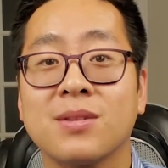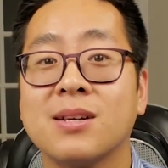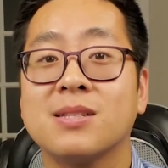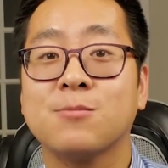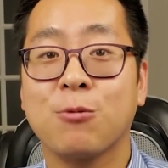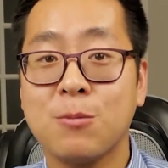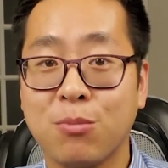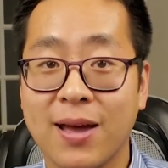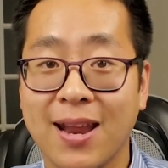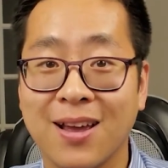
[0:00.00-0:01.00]
Sprint
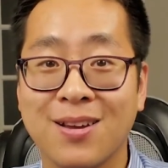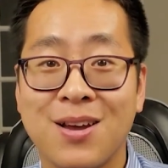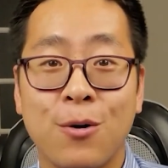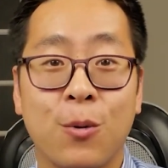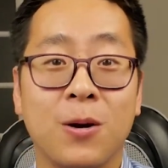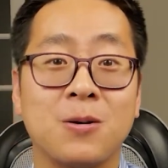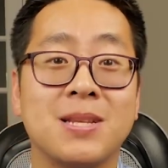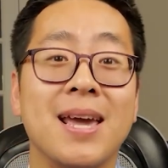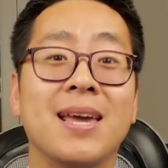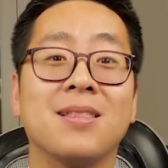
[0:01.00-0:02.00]
planning, where you're
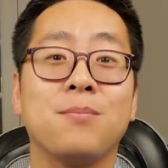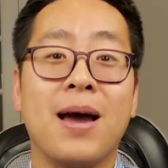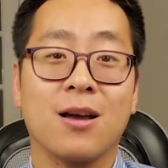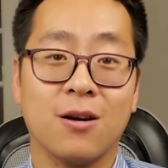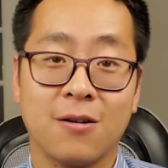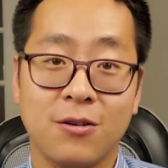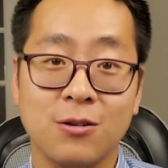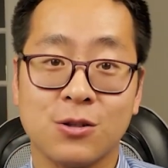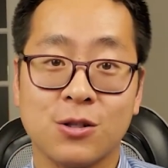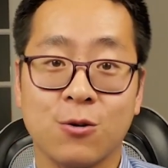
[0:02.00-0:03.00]
taking the backlog of
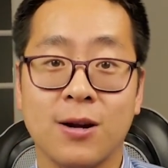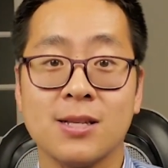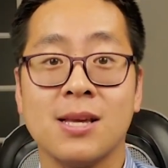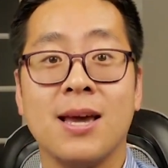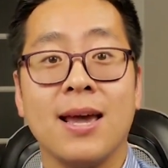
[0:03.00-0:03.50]
user stories